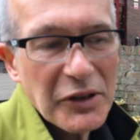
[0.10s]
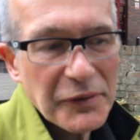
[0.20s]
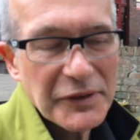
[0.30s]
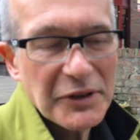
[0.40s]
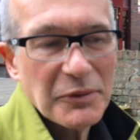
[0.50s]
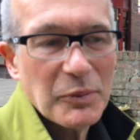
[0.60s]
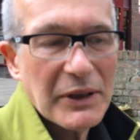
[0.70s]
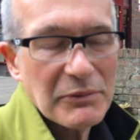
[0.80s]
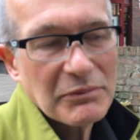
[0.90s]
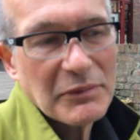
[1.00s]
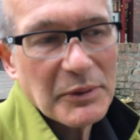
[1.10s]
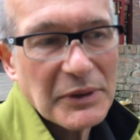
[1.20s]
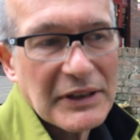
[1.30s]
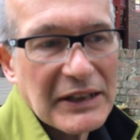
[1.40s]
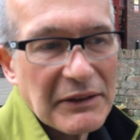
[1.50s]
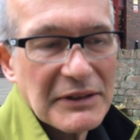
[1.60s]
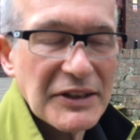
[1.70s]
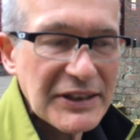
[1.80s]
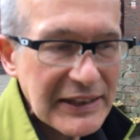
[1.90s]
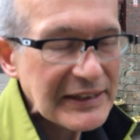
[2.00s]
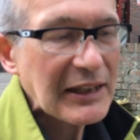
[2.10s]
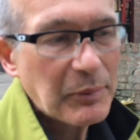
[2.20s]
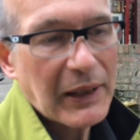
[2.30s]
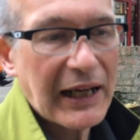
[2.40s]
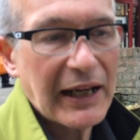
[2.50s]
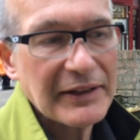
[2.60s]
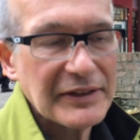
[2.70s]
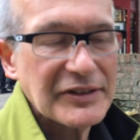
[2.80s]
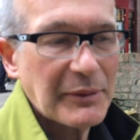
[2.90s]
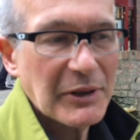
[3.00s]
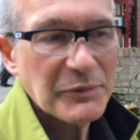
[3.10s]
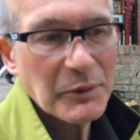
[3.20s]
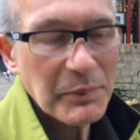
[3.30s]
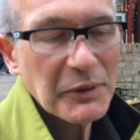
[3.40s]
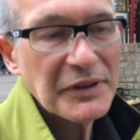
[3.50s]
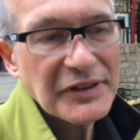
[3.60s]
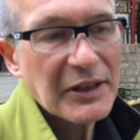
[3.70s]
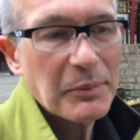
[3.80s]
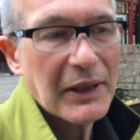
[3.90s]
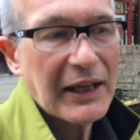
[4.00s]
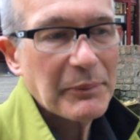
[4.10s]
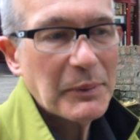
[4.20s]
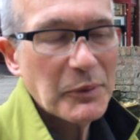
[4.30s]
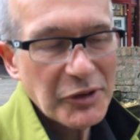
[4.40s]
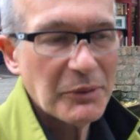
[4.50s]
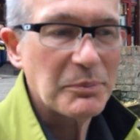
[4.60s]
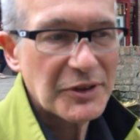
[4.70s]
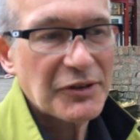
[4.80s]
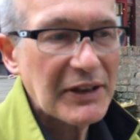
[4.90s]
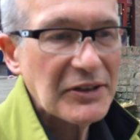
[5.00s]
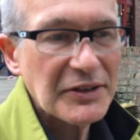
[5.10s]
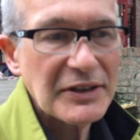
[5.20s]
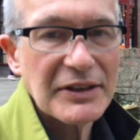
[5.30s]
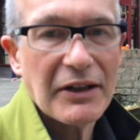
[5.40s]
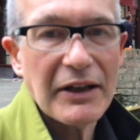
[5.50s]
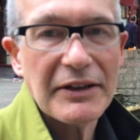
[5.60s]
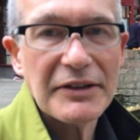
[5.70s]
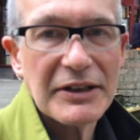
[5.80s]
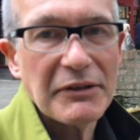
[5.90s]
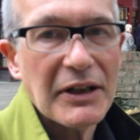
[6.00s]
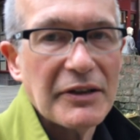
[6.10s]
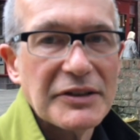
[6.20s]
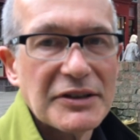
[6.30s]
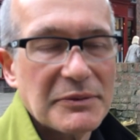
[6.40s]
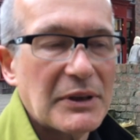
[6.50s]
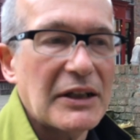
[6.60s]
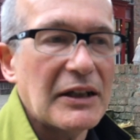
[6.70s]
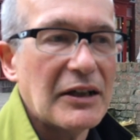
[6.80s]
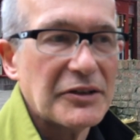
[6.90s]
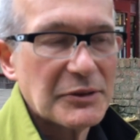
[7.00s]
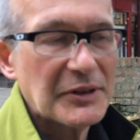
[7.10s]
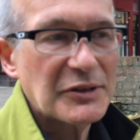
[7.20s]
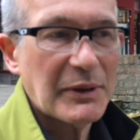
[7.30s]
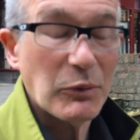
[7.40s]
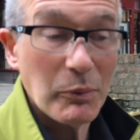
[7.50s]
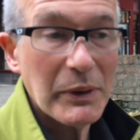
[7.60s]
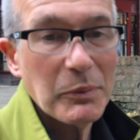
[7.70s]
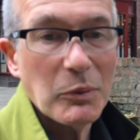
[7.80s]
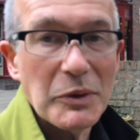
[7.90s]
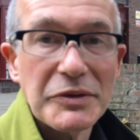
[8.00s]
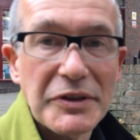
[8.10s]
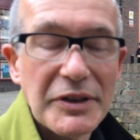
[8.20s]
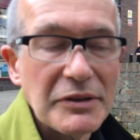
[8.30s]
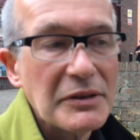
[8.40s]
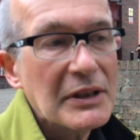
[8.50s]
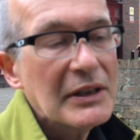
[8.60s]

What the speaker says: often when cities get planned in the same way as when buildings get planned, people jump straight to design and don't ask questions about what people want to do.